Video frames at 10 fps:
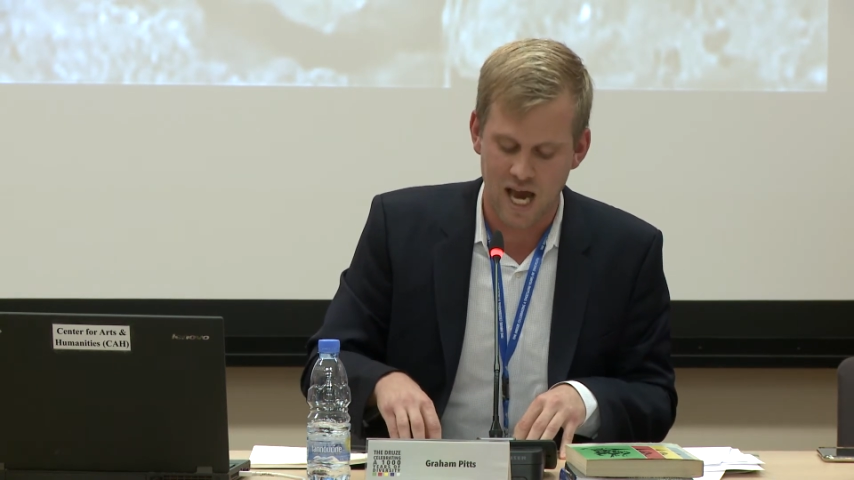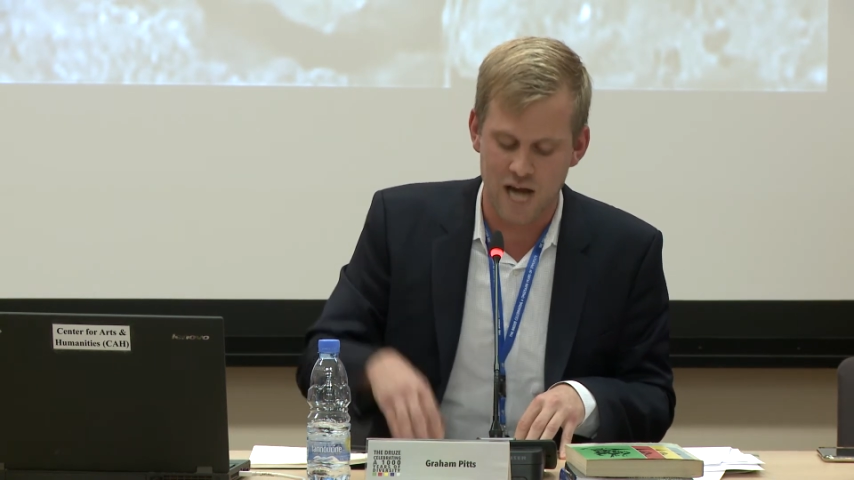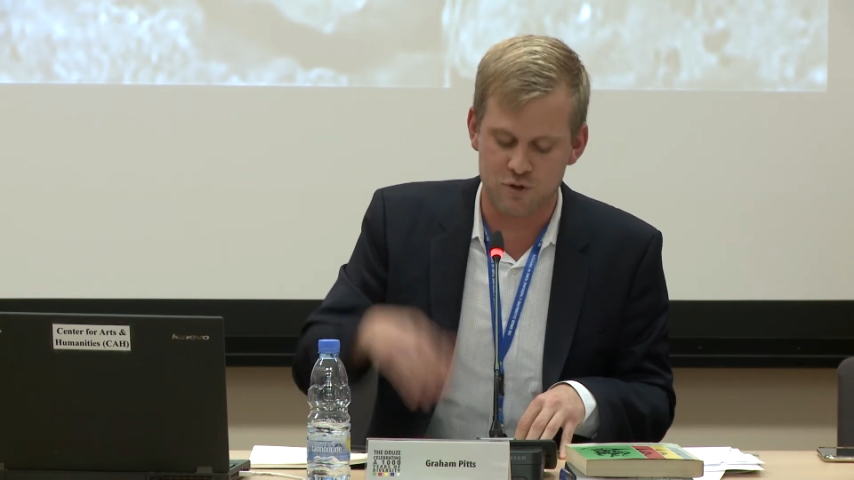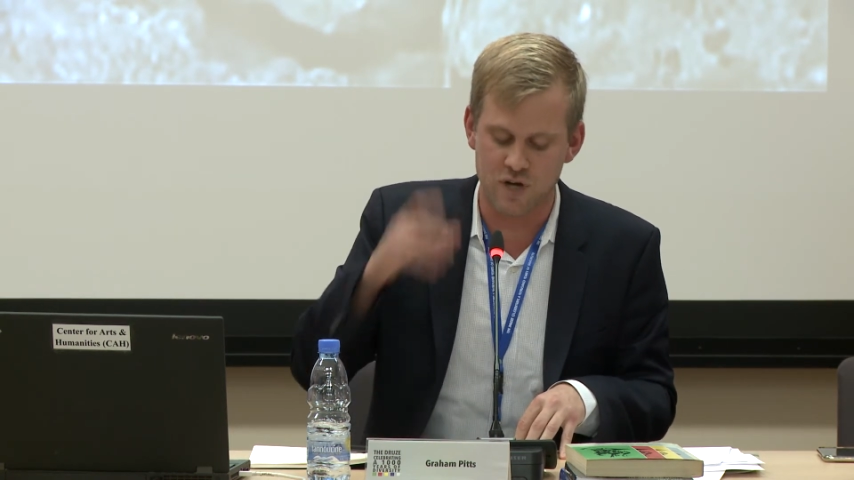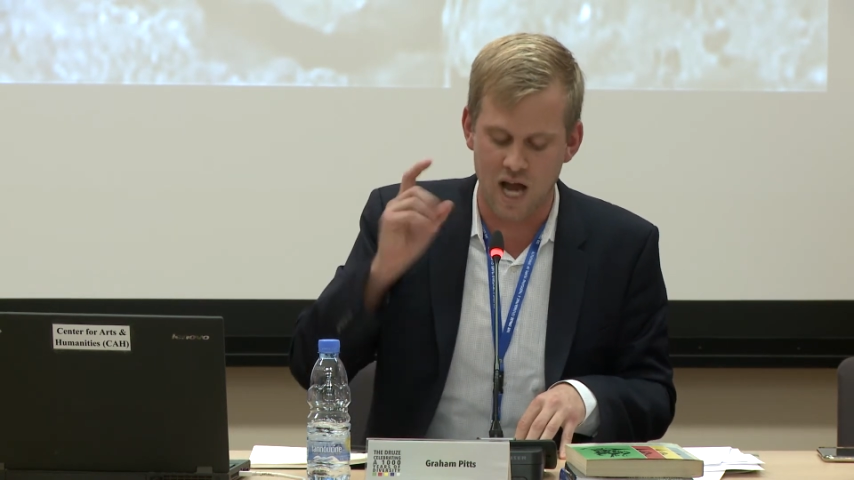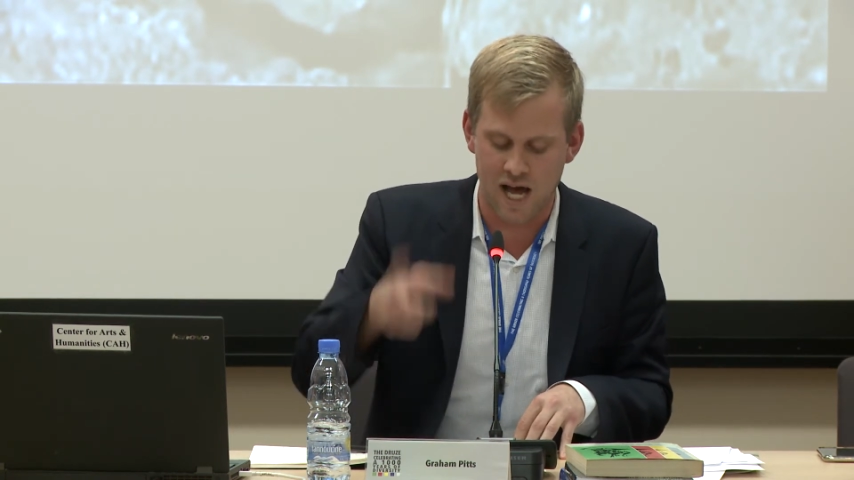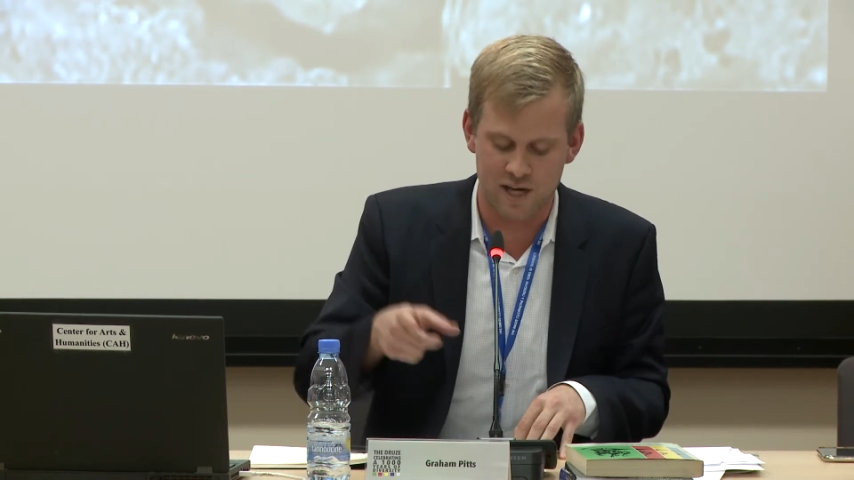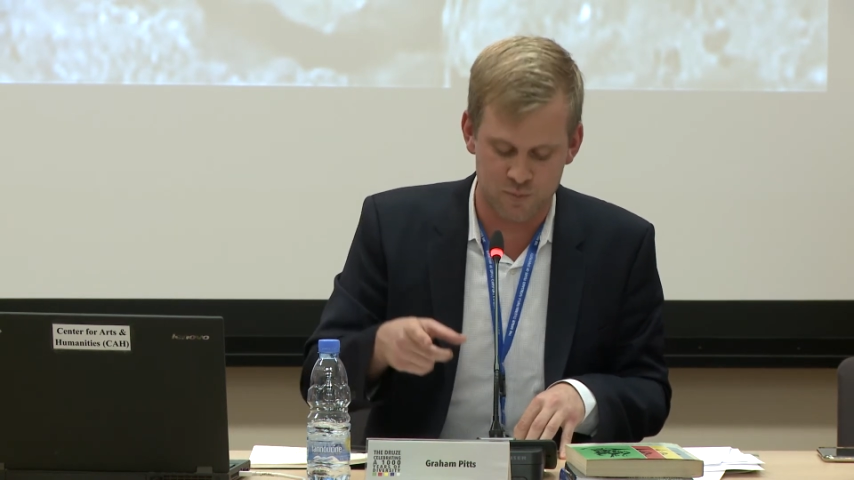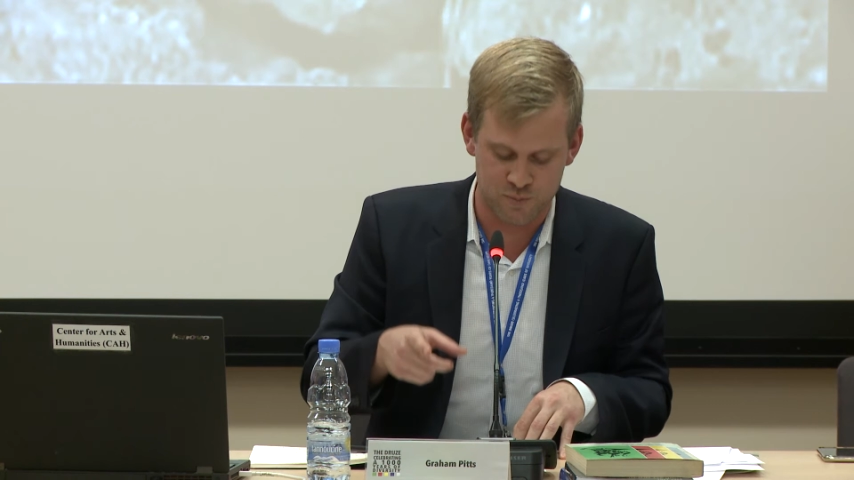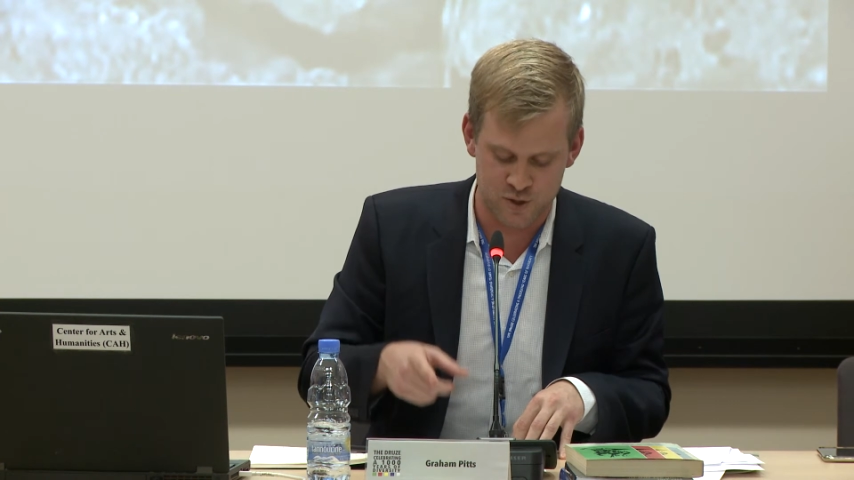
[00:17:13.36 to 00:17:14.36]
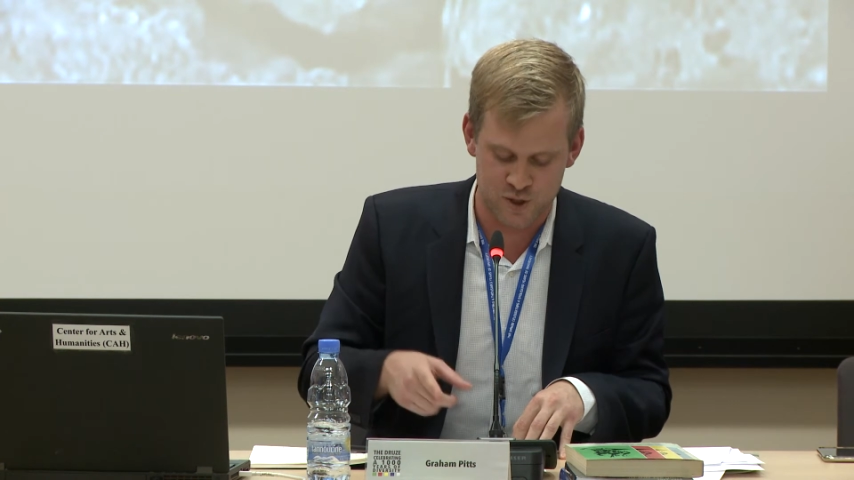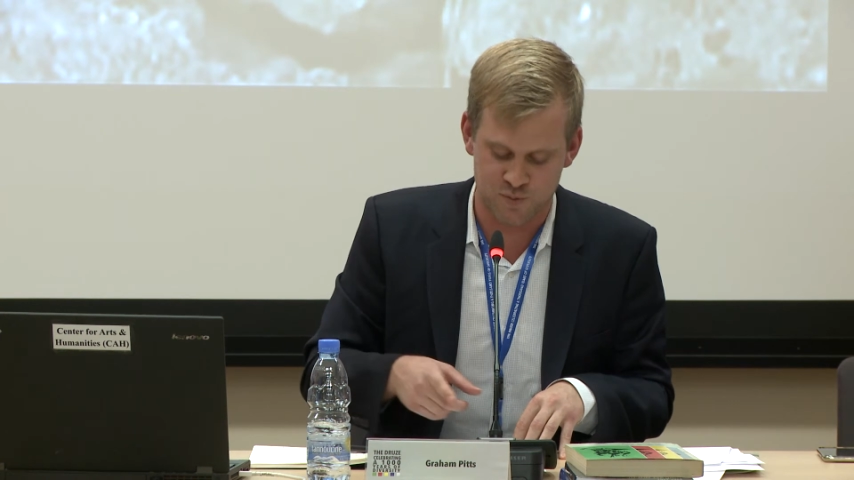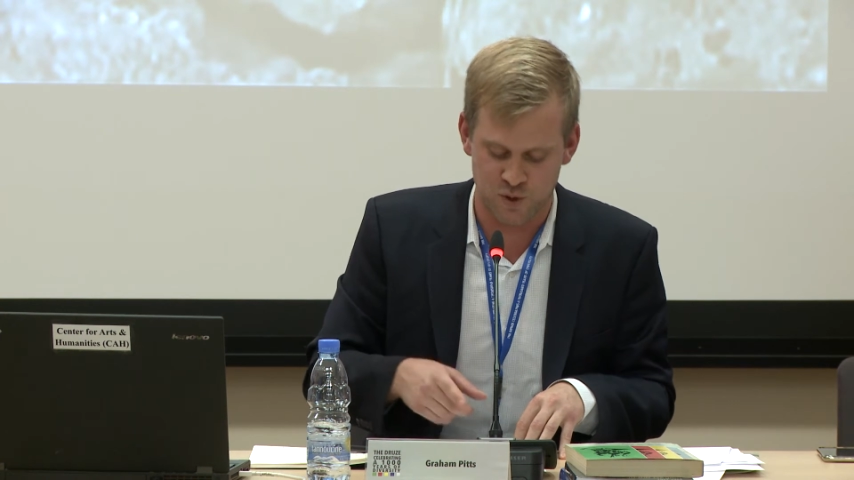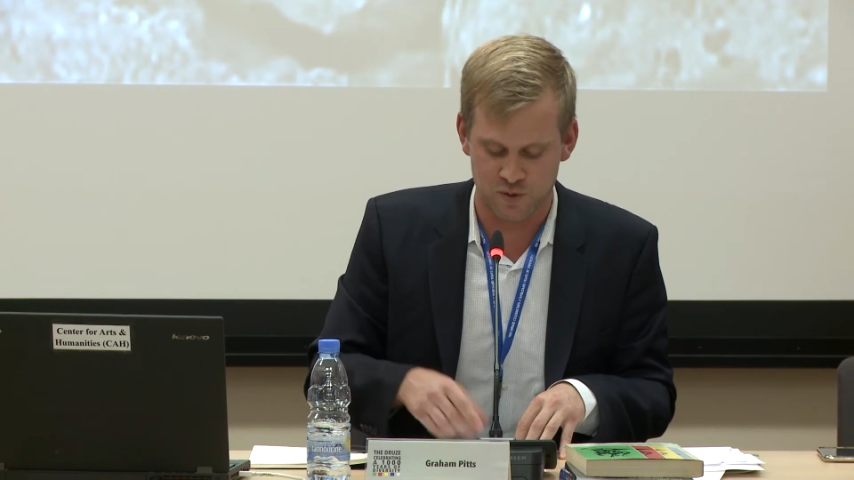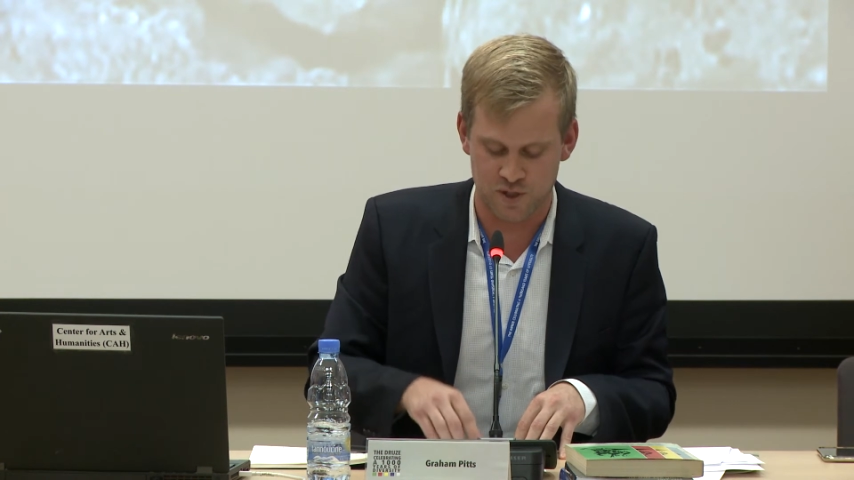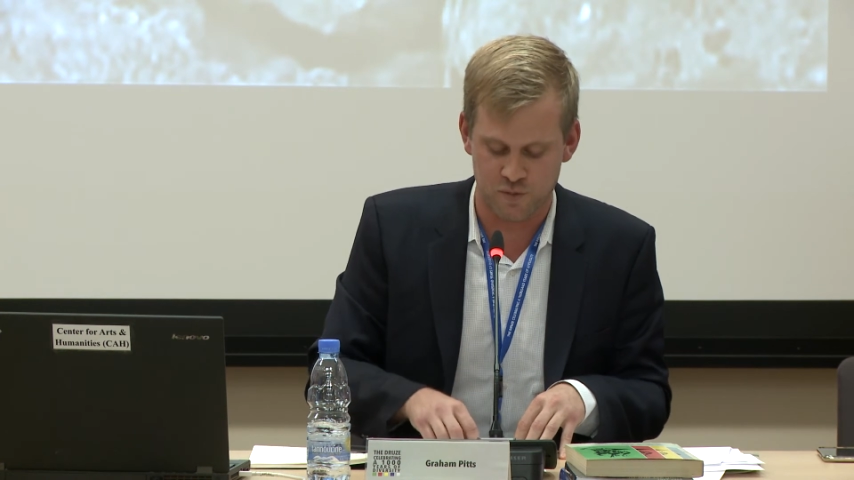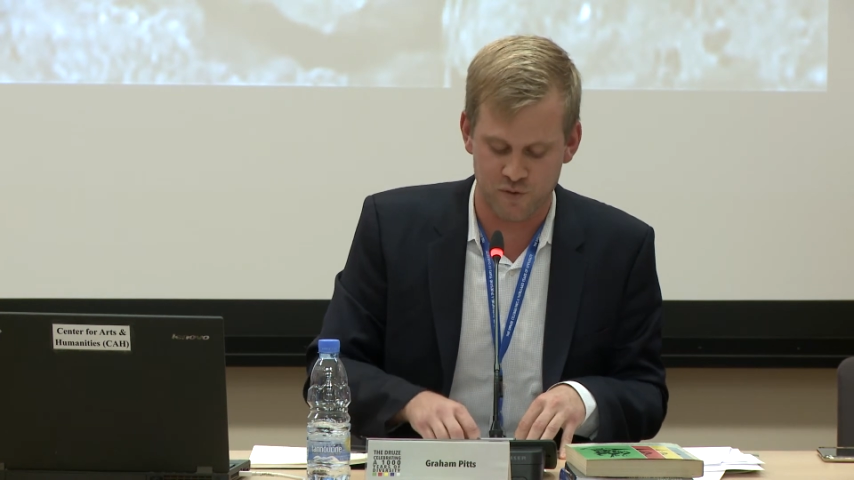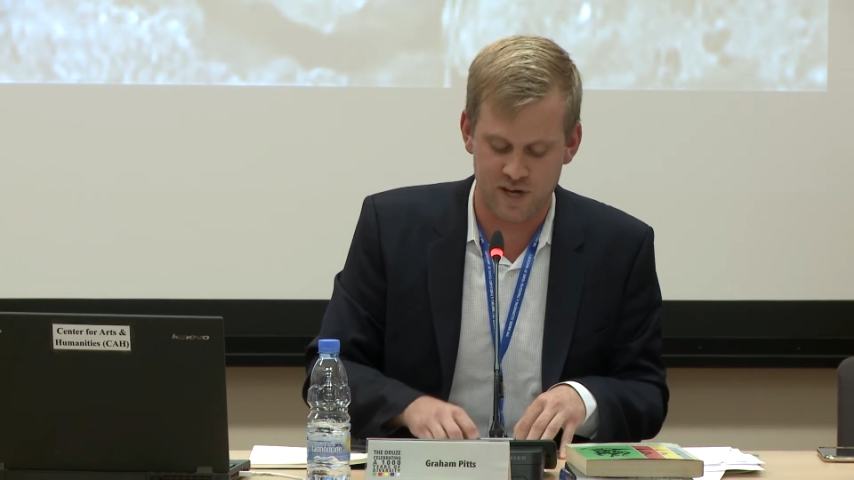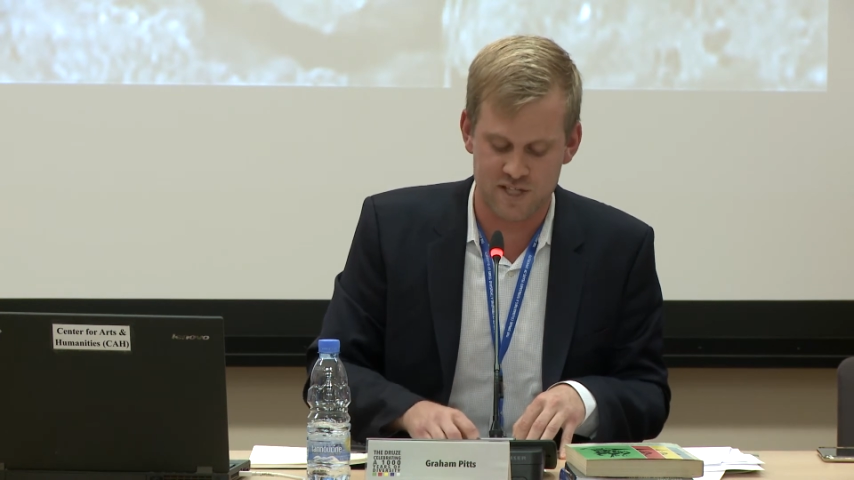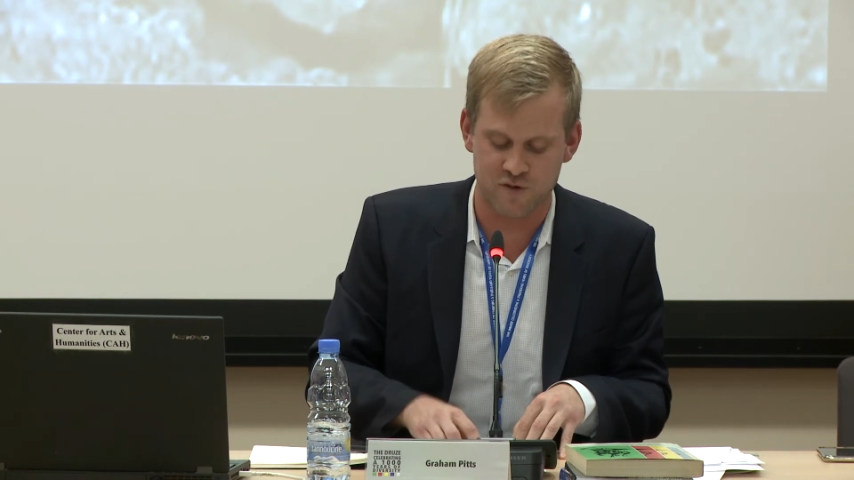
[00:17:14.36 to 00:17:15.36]
I do not dispute the
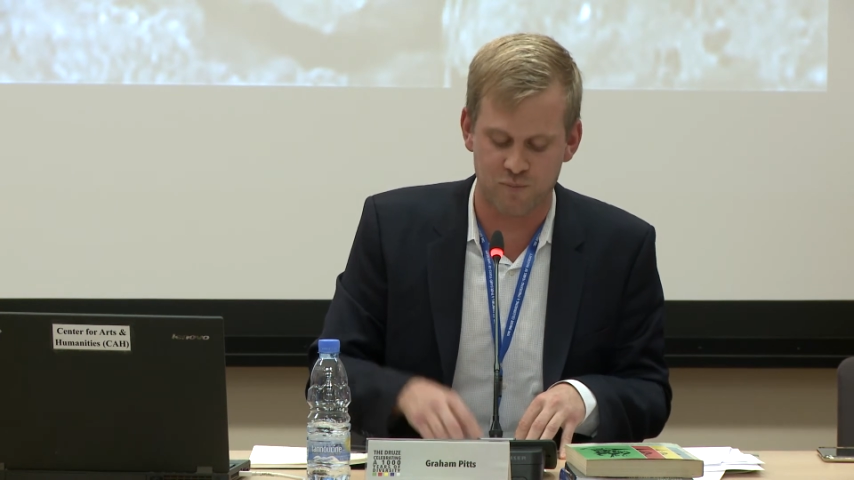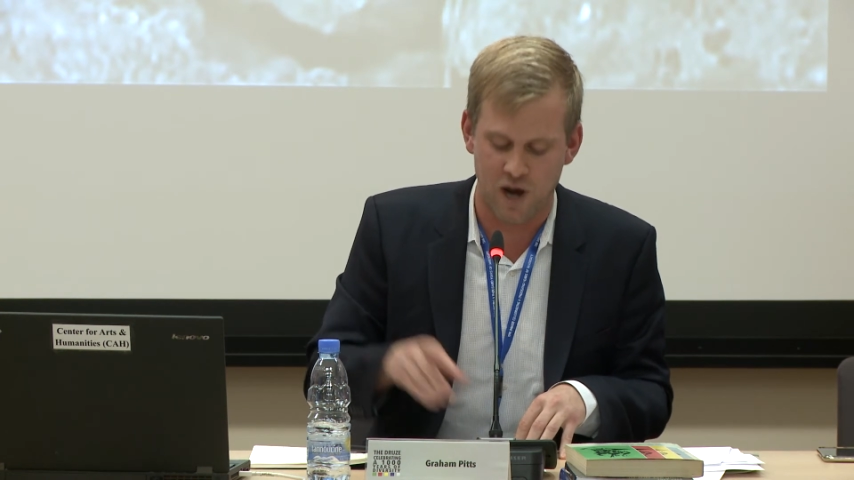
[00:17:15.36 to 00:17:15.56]
pervasive